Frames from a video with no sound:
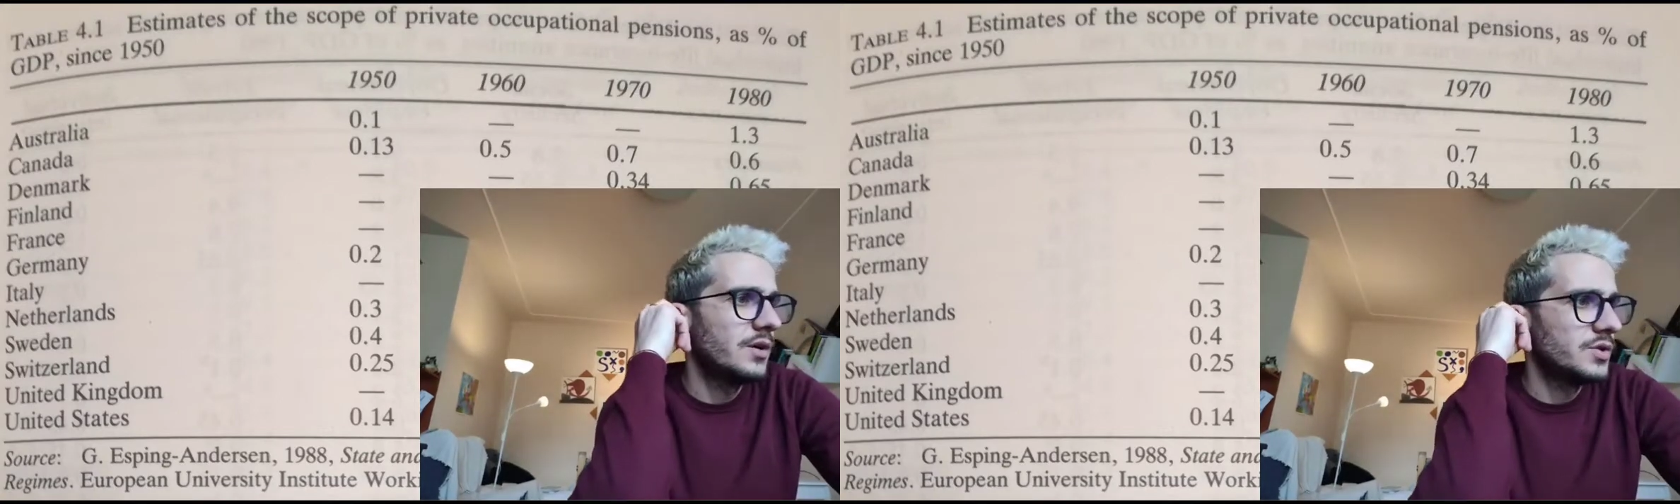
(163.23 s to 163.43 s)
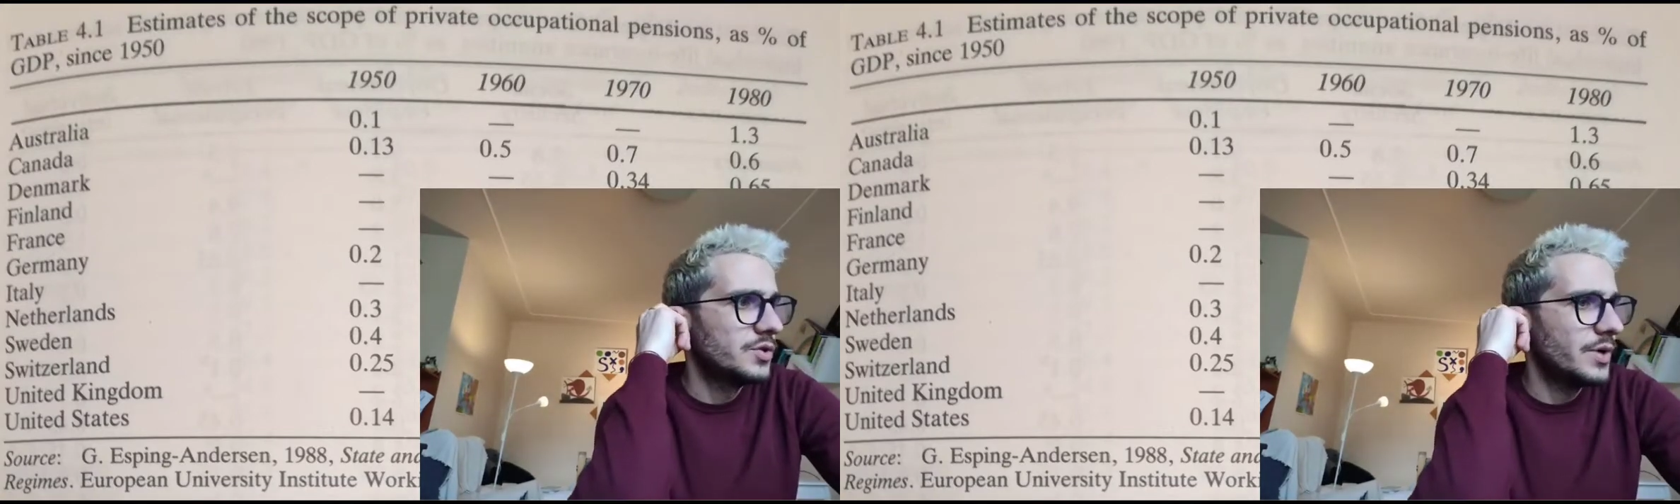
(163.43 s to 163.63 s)

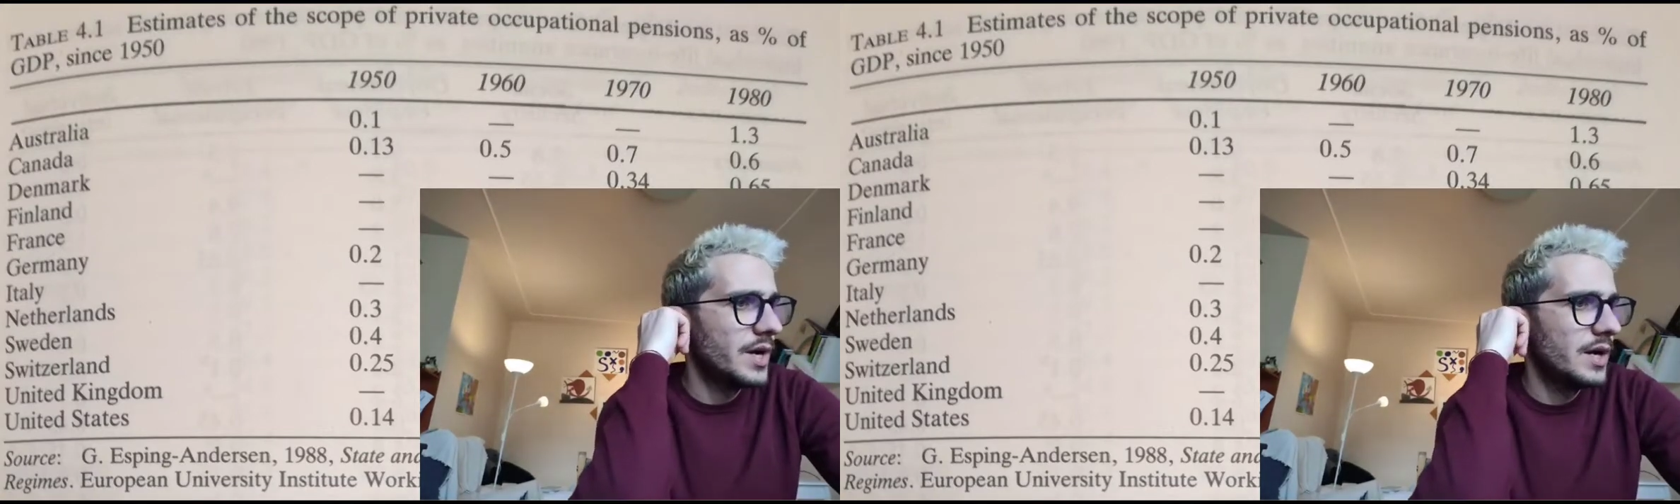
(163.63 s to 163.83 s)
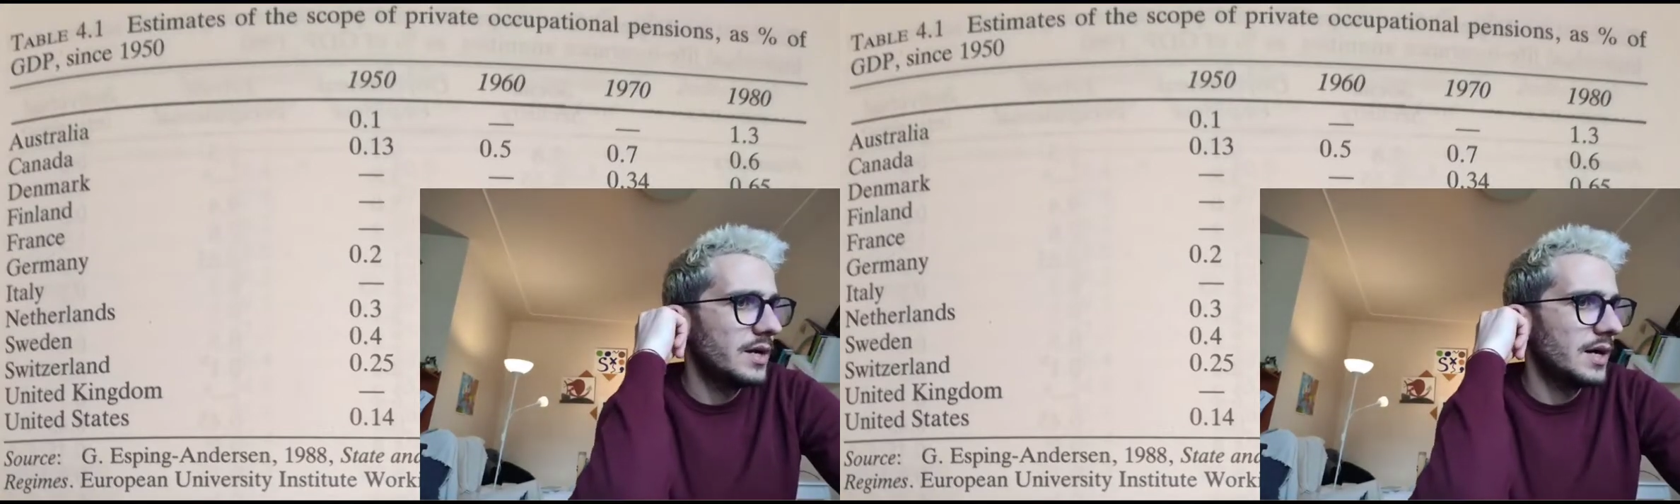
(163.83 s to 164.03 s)

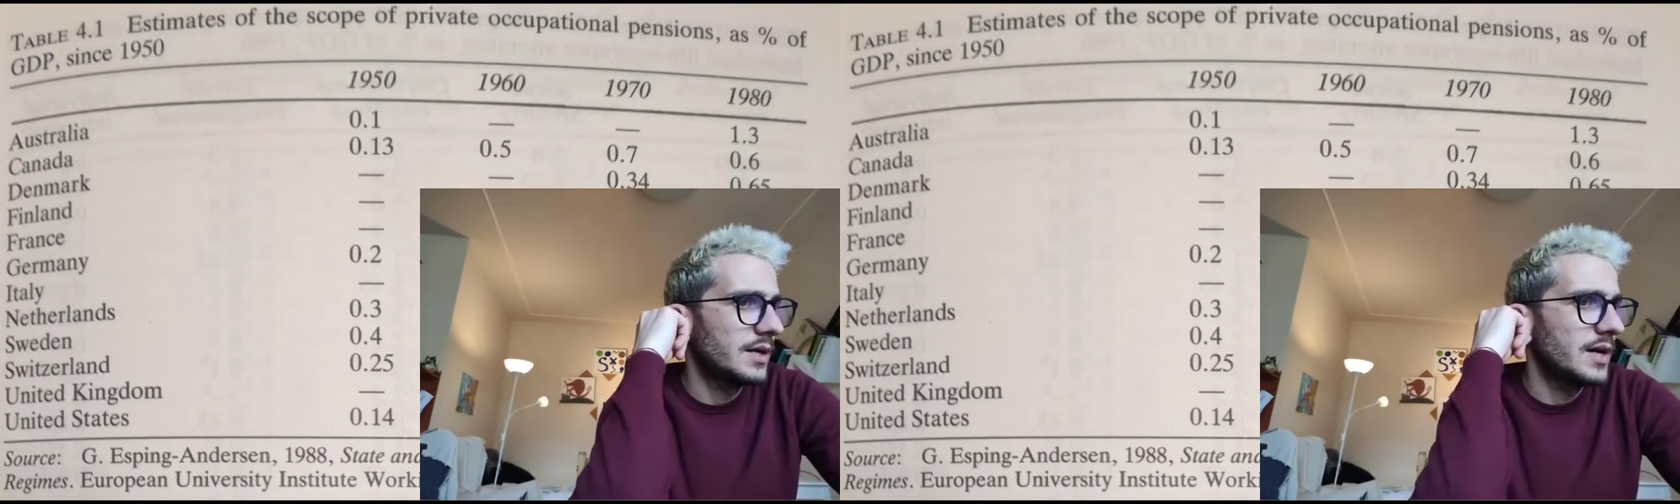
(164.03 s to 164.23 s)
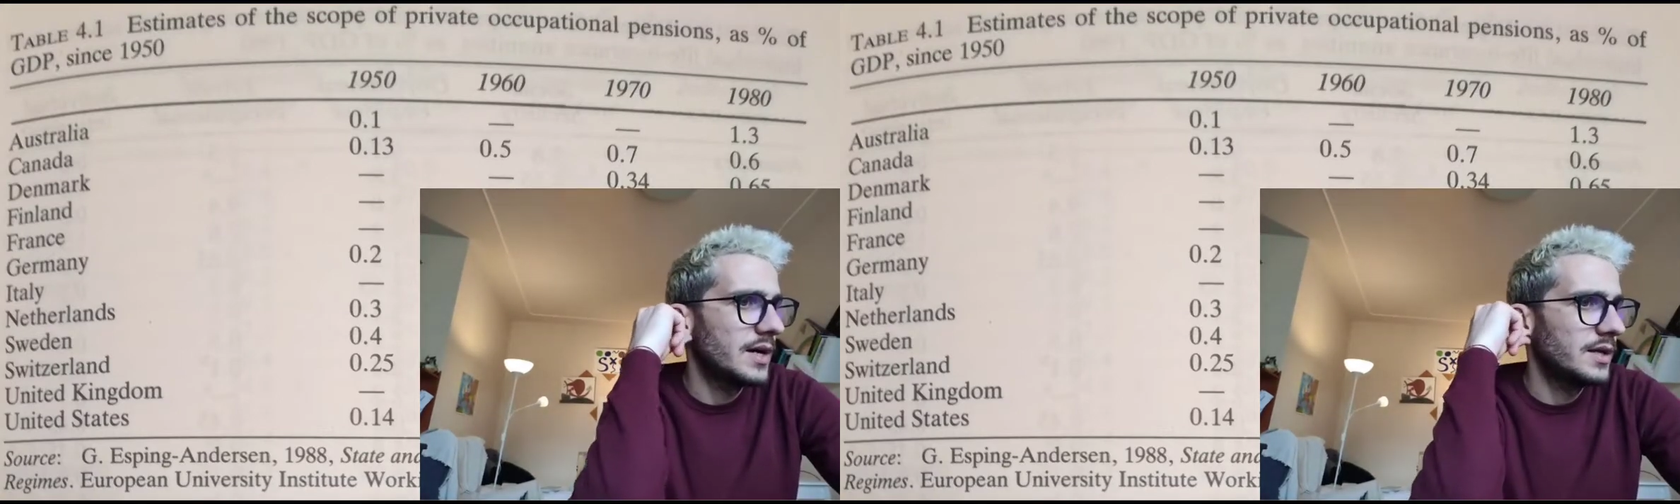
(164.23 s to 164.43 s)
Australia,
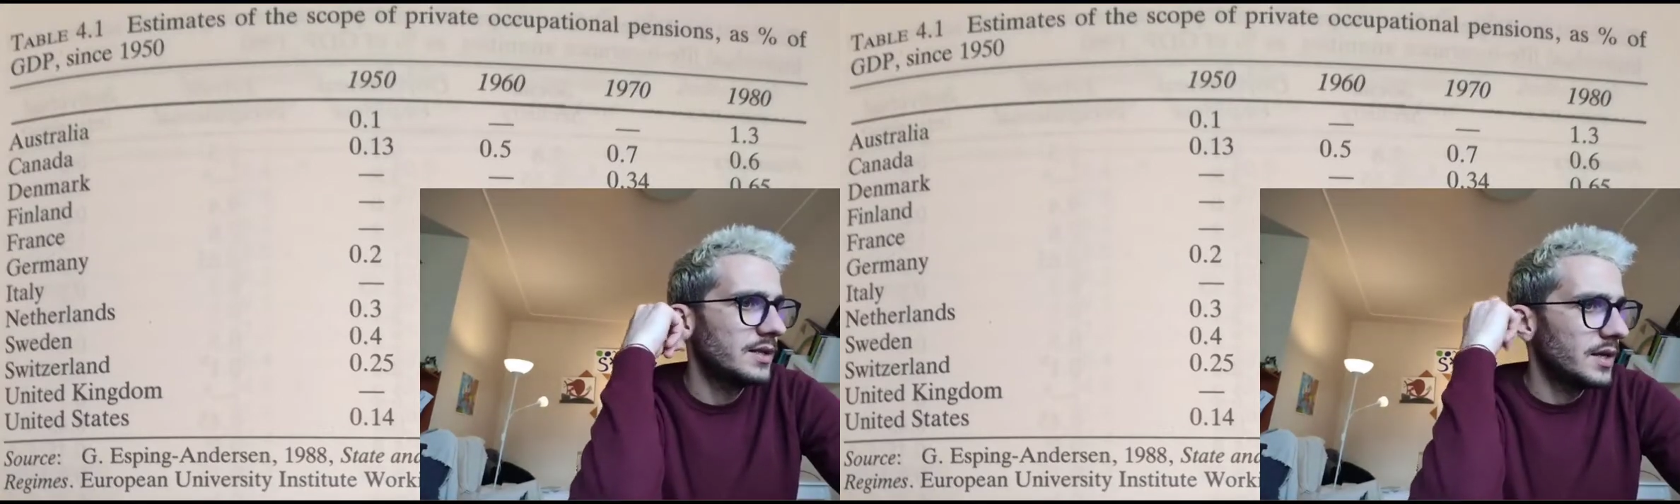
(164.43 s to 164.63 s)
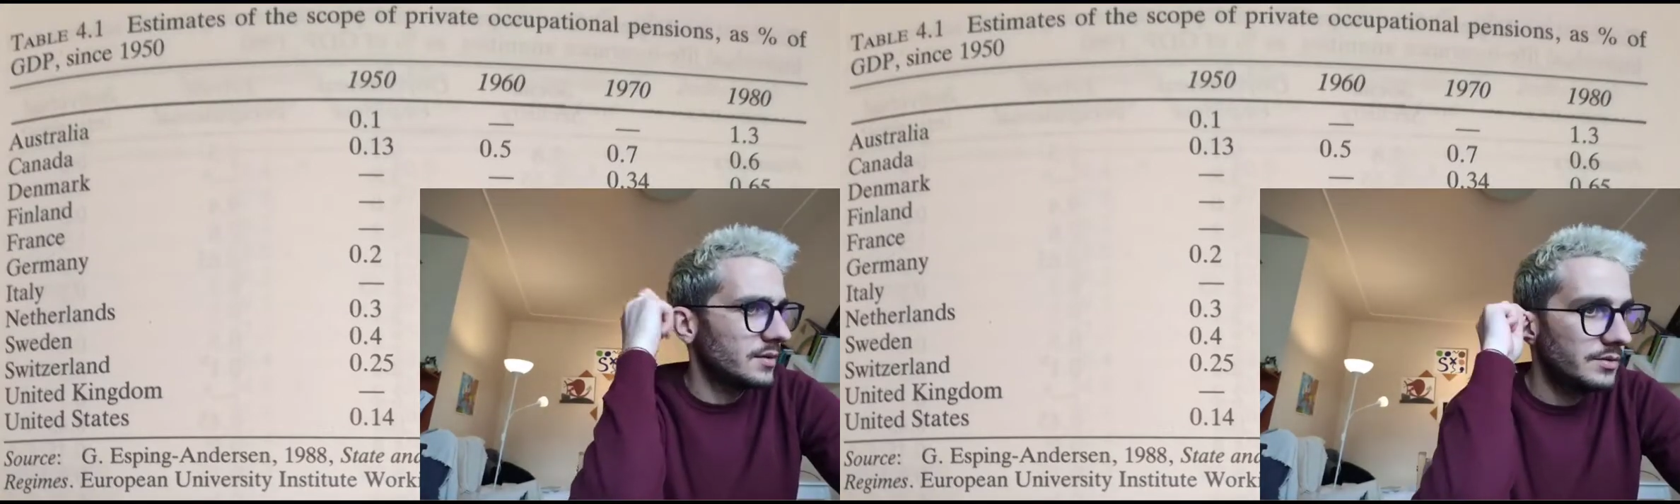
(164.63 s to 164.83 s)

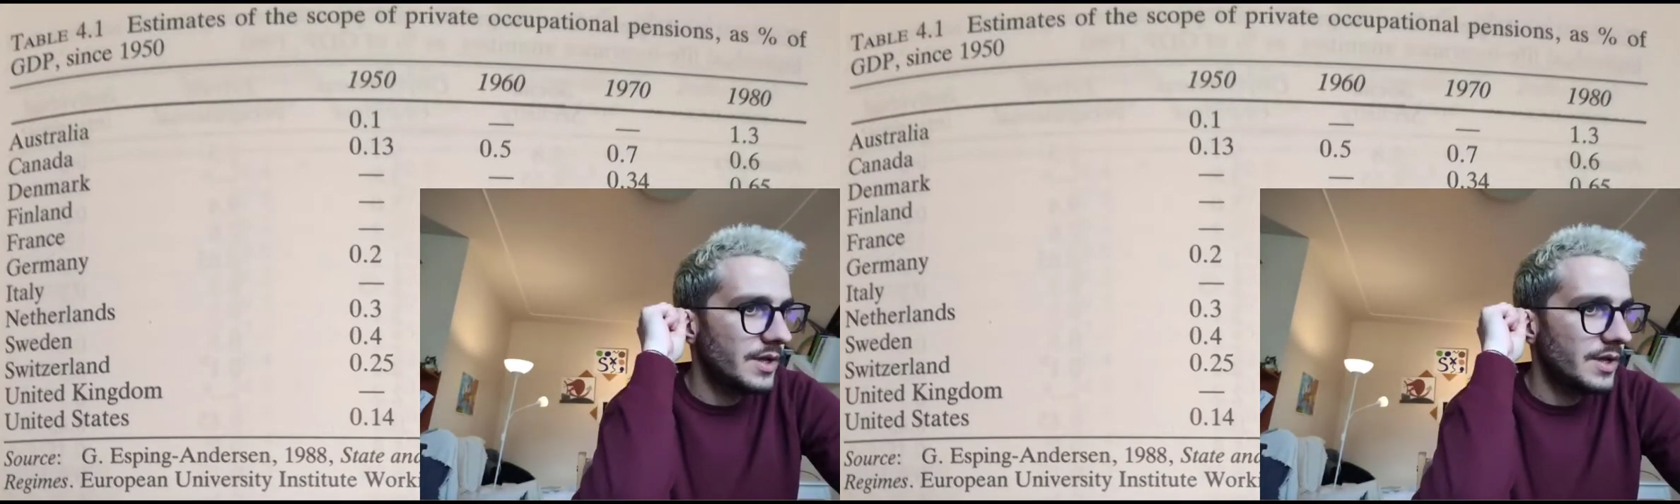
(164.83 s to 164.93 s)
Canada,